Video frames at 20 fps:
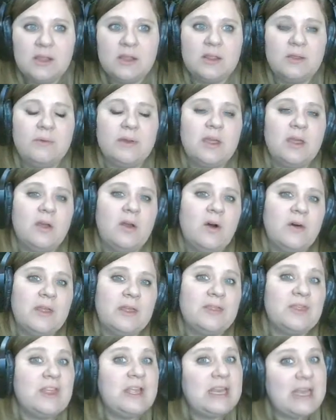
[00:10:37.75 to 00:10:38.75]
then we can call
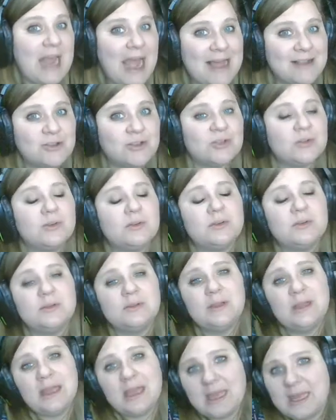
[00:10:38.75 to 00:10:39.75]
that the
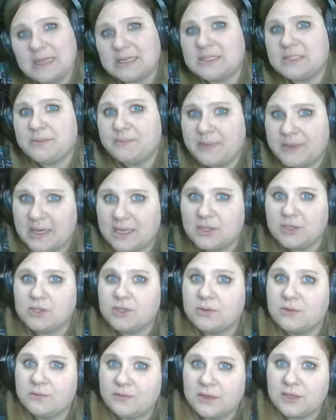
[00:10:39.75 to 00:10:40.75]
natural
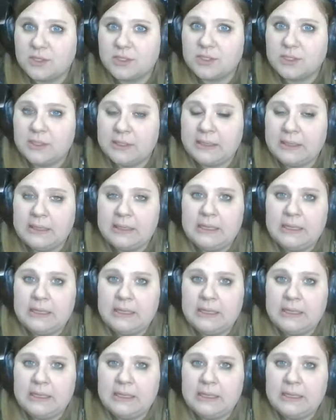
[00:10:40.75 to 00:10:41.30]
exponential function.